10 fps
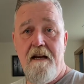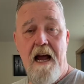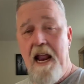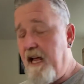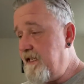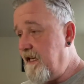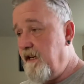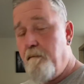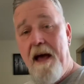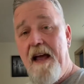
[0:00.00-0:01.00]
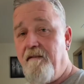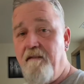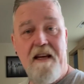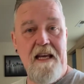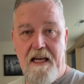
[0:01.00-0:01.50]
and I send them back
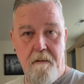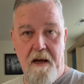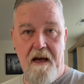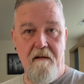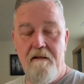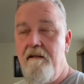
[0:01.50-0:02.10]
via email.